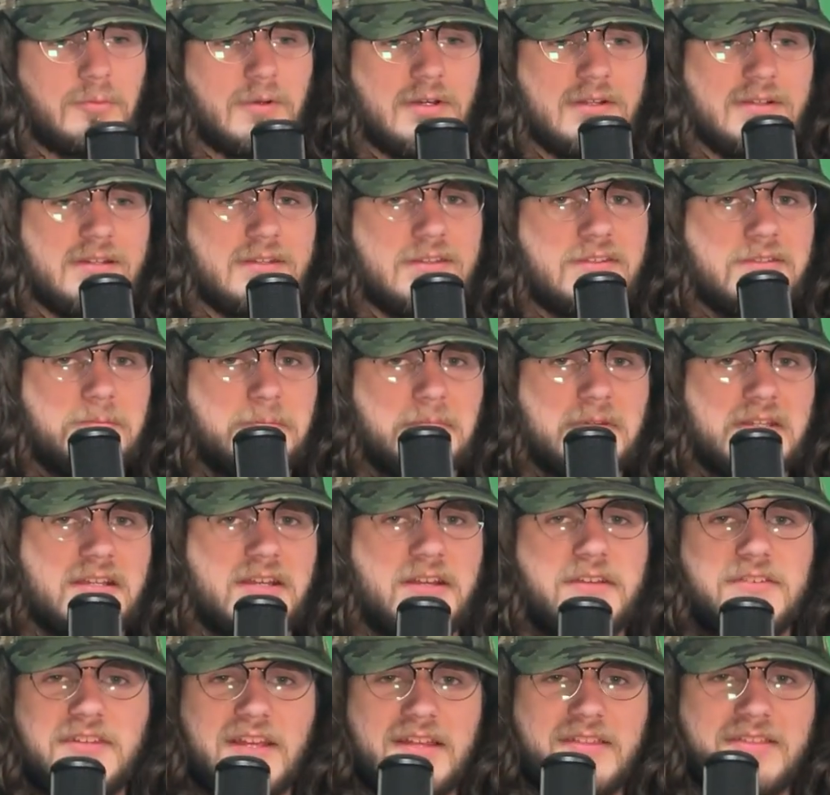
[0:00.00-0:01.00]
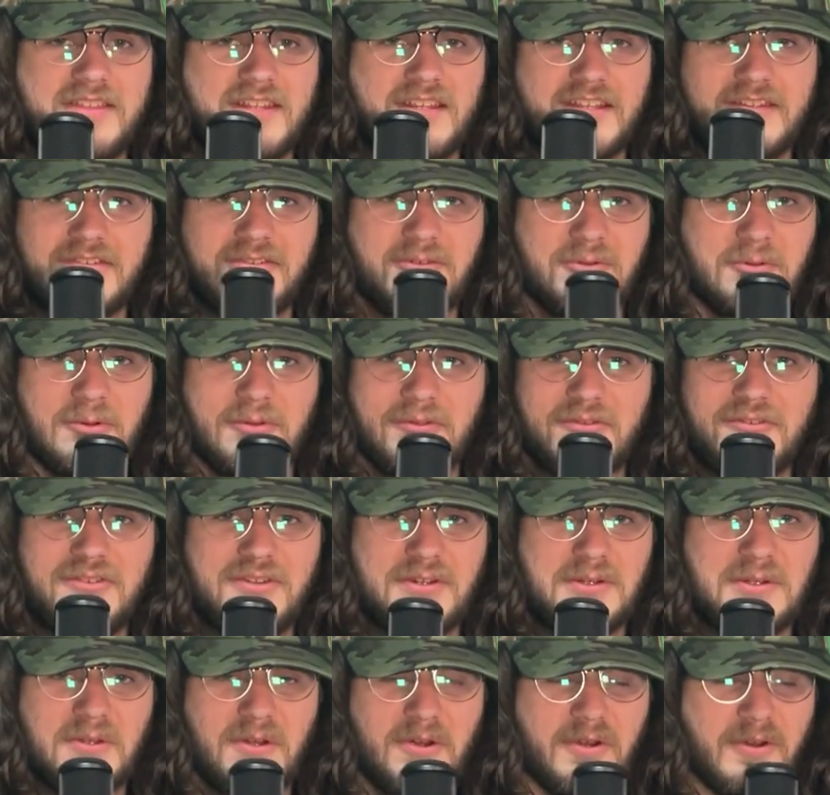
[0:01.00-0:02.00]
Well, it's because I think Sword and
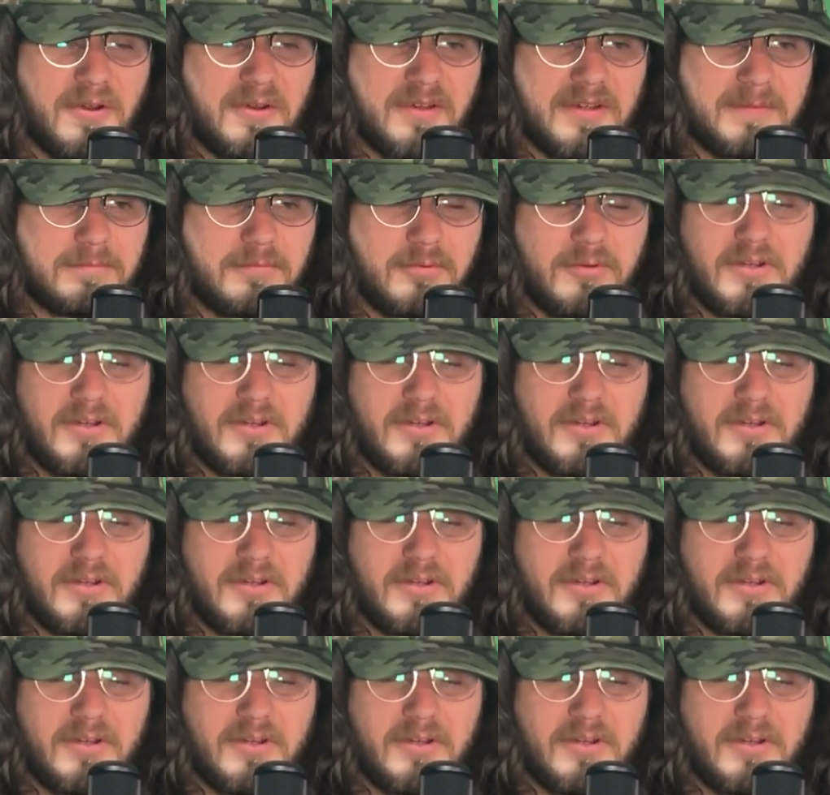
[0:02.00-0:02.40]
Shield are